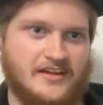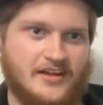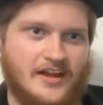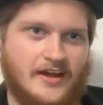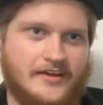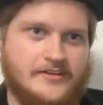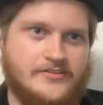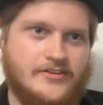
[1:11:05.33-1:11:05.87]

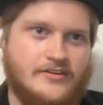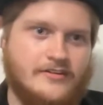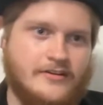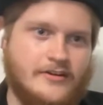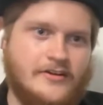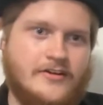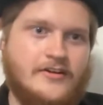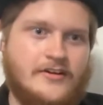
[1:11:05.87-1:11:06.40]
light.
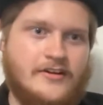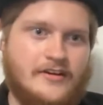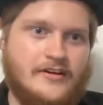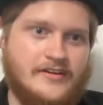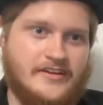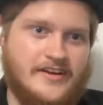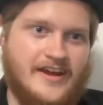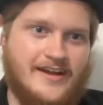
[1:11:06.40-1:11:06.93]

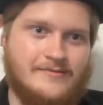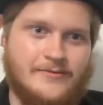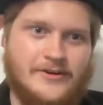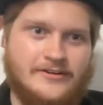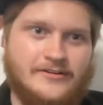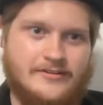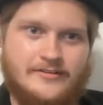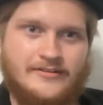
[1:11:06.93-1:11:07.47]
The
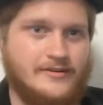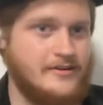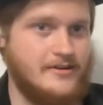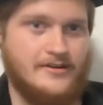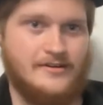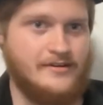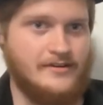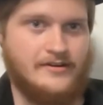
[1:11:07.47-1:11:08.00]
camera,
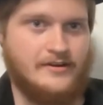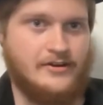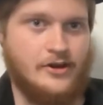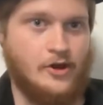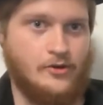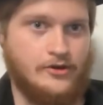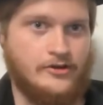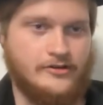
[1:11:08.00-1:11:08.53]

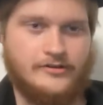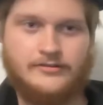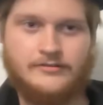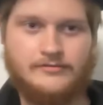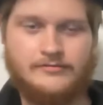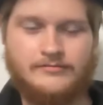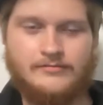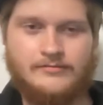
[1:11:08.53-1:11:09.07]
no good.
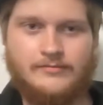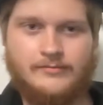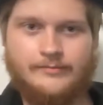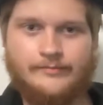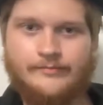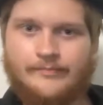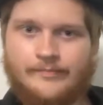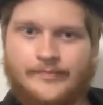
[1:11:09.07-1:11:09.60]

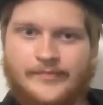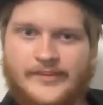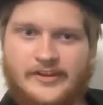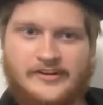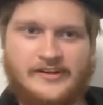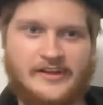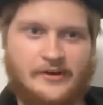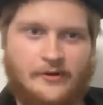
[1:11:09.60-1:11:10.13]
You
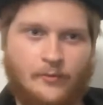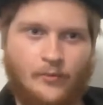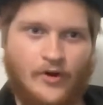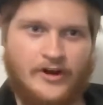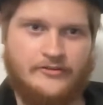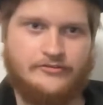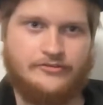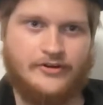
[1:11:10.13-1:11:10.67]
get like
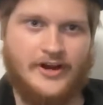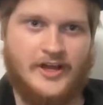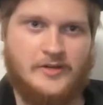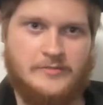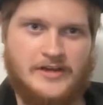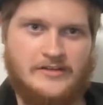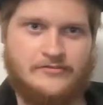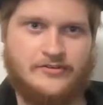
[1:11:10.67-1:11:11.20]
one
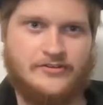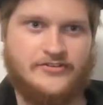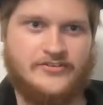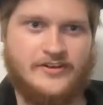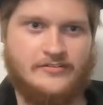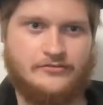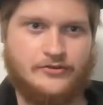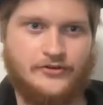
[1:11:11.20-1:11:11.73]
frame every
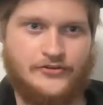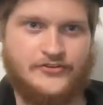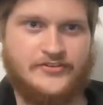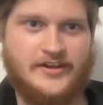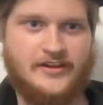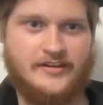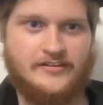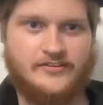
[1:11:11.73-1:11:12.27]
several
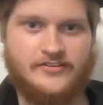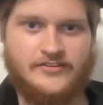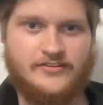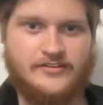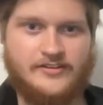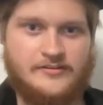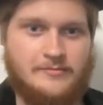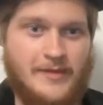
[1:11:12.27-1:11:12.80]
seconds.
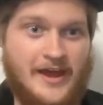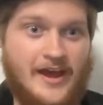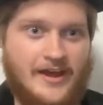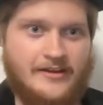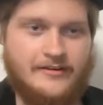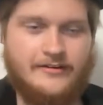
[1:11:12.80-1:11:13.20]
It's bad.